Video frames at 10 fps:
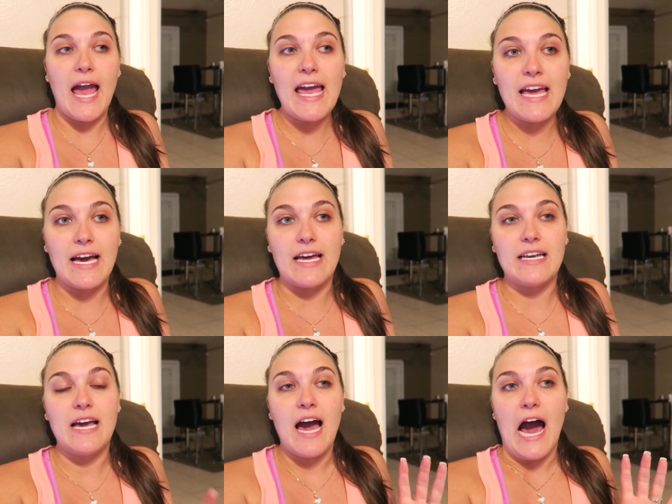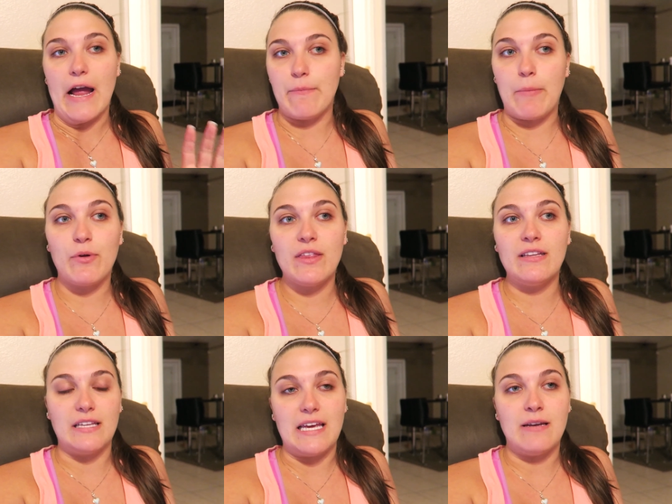And I remember the
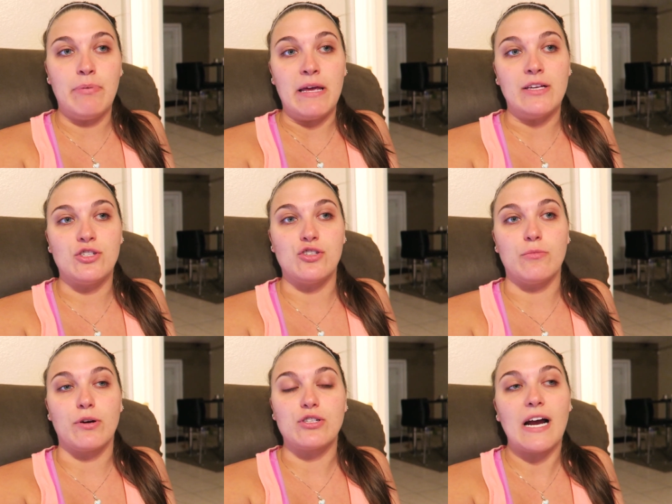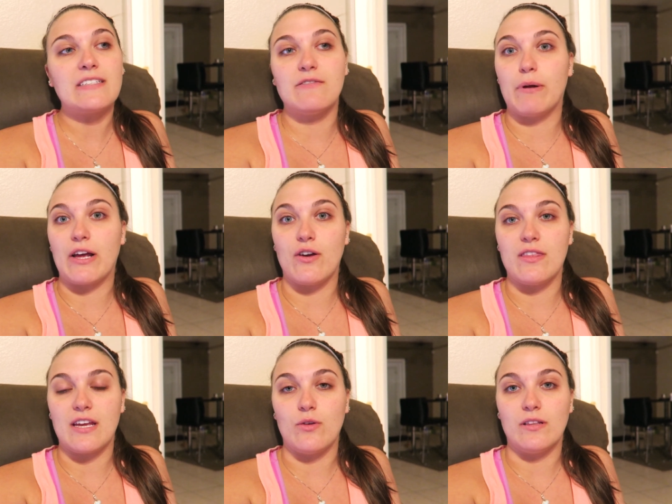lead being super attractive, but I
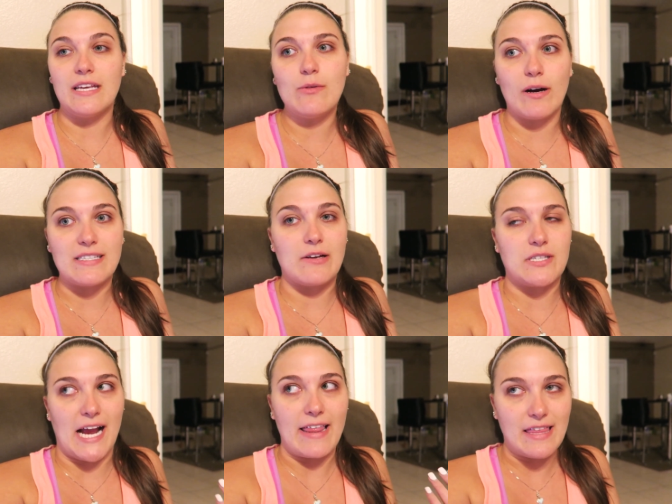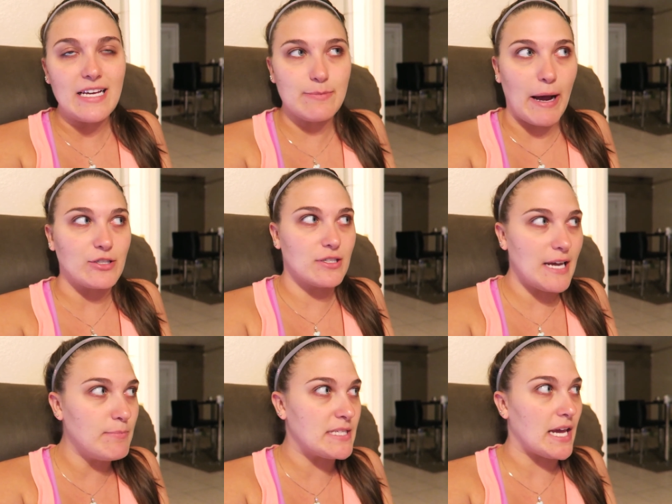couldn't think who the lead was. And I was like, I think it's Patrick
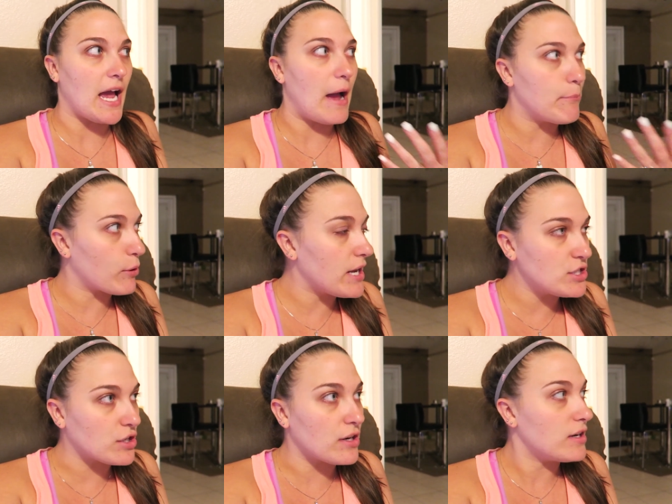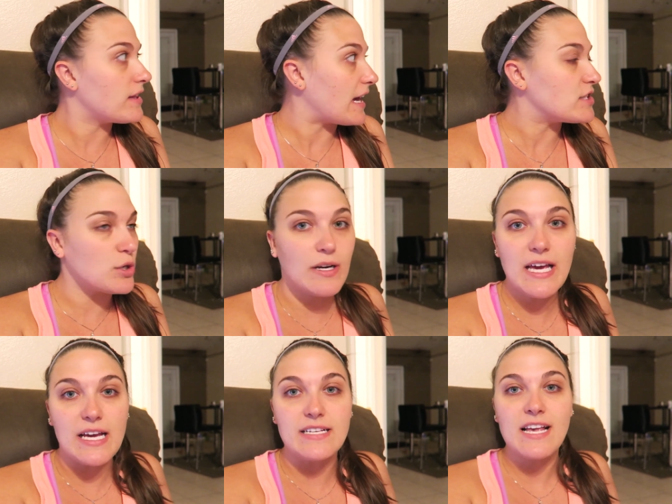Dempsey. I'm pretty sure that's who it
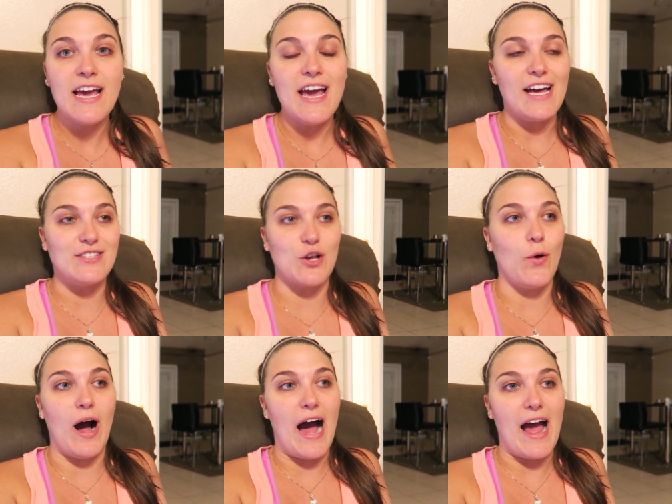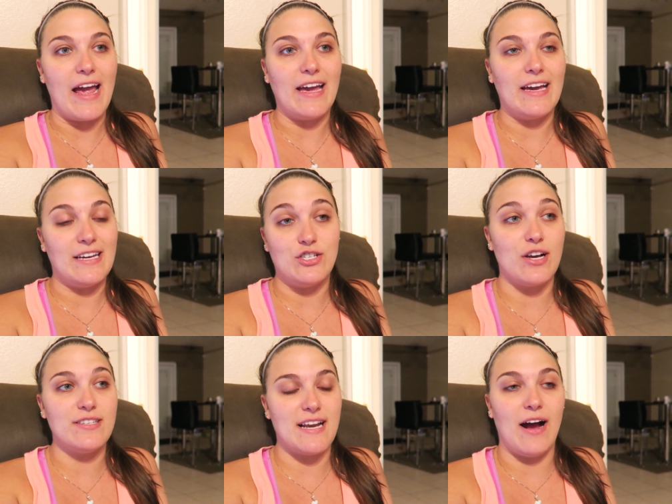is. And so it
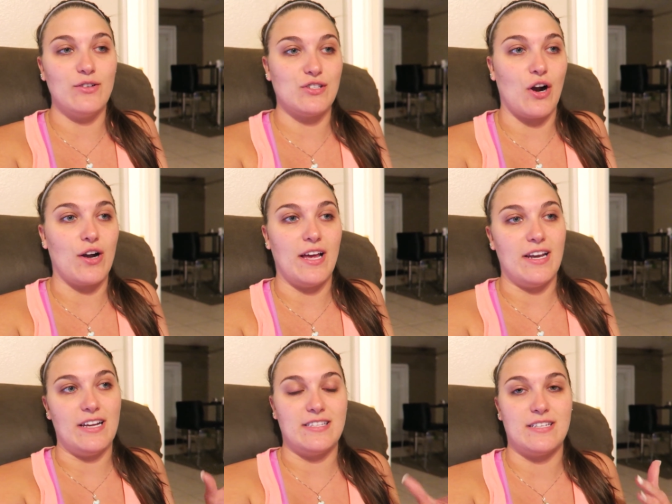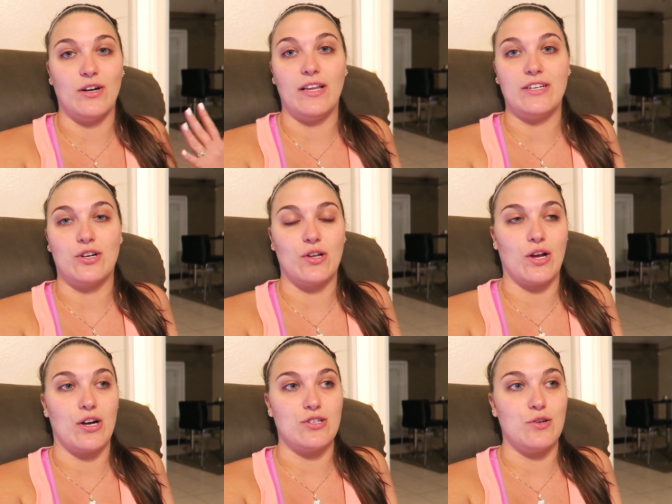just now started and it's still like during the
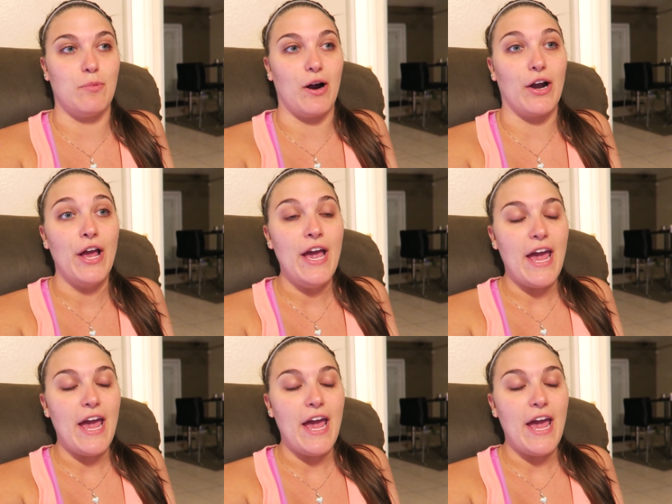cartoon part.